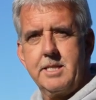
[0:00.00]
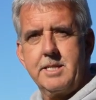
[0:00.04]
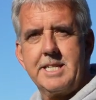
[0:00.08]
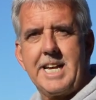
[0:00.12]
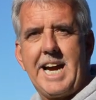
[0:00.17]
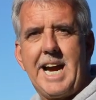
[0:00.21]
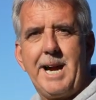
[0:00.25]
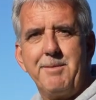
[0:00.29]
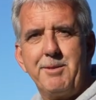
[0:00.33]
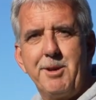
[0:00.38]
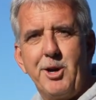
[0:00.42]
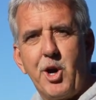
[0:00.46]
it's
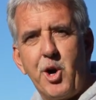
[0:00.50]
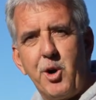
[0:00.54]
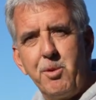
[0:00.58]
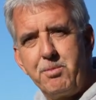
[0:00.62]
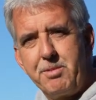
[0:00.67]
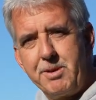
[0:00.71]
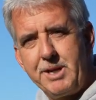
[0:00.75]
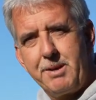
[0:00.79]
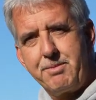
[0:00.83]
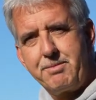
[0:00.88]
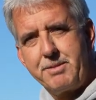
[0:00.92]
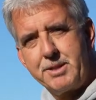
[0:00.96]
time to
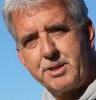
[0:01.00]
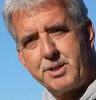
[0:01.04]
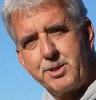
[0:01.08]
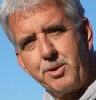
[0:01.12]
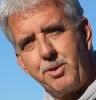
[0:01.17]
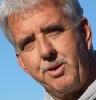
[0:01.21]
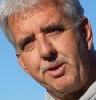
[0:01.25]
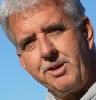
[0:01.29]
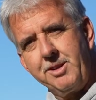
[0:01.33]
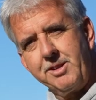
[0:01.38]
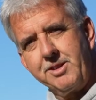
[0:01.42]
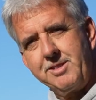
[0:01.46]
open up the
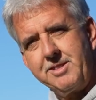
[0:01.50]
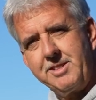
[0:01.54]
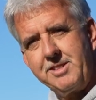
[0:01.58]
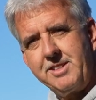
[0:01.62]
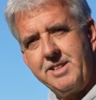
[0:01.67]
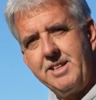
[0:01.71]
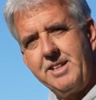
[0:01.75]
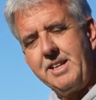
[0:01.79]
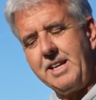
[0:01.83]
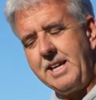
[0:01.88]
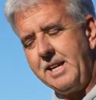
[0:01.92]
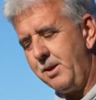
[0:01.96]
soil.
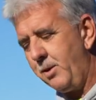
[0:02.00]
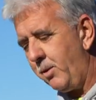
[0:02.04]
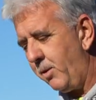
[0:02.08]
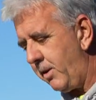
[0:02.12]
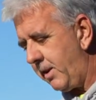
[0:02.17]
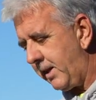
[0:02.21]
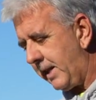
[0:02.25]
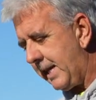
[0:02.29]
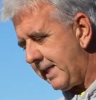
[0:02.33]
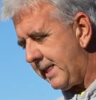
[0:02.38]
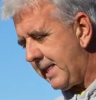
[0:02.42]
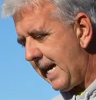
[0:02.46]
In
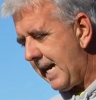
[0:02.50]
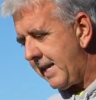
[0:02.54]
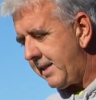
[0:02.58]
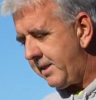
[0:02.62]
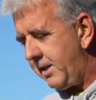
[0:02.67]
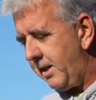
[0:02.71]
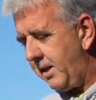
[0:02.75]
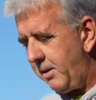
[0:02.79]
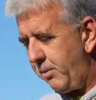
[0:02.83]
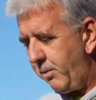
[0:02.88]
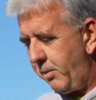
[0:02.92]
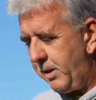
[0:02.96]
order to get that
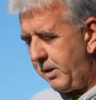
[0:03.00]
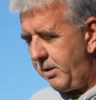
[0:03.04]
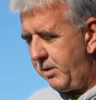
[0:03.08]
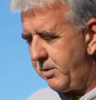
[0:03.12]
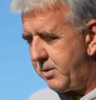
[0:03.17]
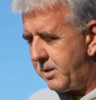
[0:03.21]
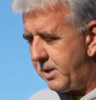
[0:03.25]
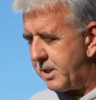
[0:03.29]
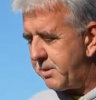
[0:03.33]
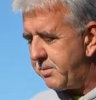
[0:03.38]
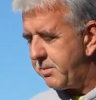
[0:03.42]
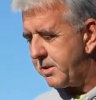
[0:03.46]
done, we
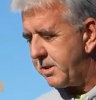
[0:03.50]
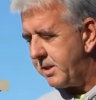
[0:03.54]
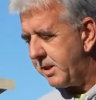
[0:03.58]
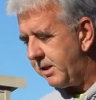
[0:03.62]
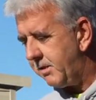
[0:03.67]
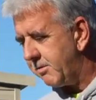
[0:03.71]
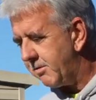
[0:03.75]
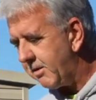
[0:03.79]
use this machine